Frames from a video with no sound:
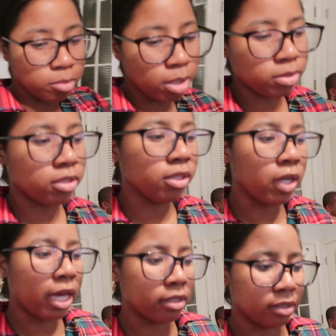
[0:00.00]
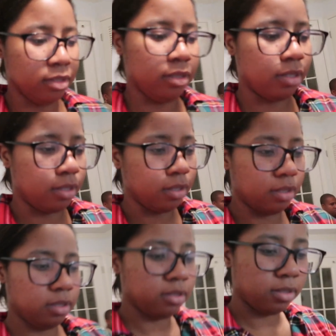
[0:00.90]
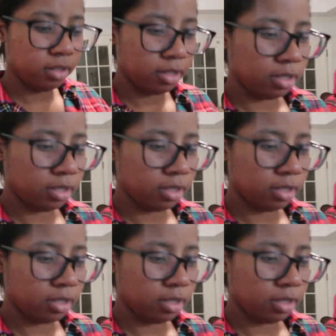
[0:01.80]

mom still has her uh check the